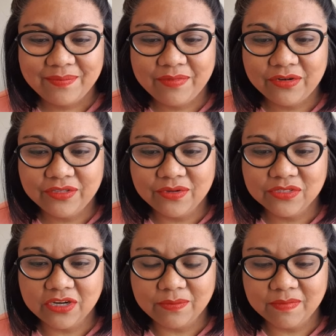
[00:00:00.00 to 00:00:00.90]
Middle
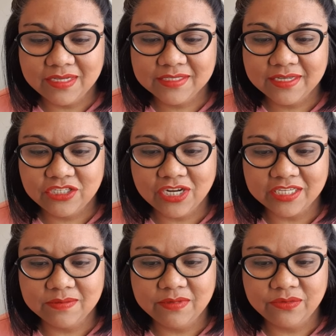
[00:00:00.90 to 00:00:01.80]
notes are musk,
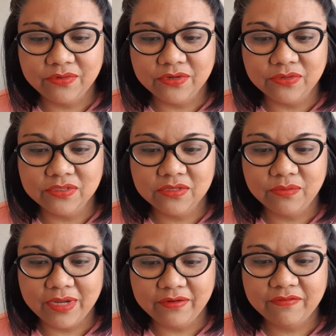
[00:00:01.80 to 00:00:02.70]
jasmine, rose,
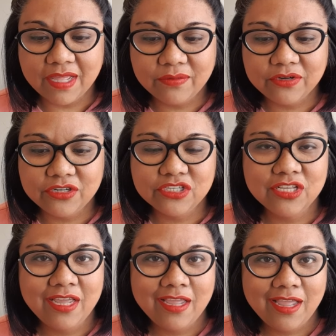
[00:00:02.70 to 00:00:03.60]
white
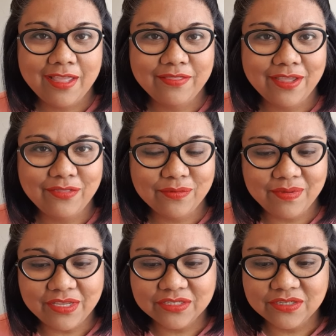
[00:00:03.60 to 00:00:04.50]
flowers, and then the
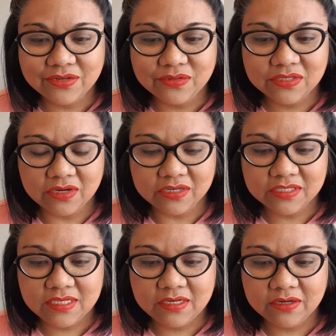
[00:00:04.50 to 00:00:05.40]
base notes are
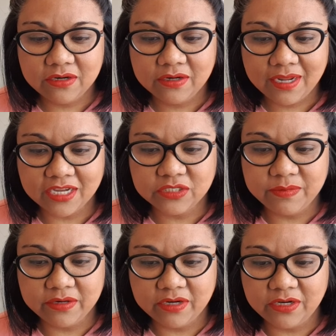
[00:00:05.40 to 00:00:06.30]
cedar,
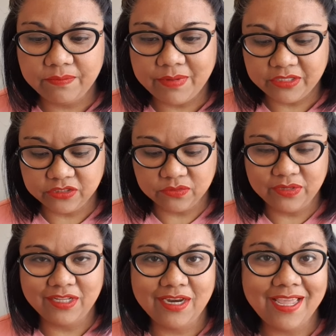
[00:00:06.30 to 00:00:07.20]
cashmerian,
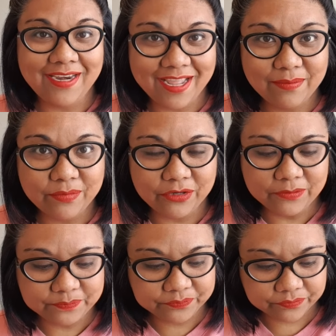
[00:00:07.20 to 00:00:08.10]
benzoin, and amber.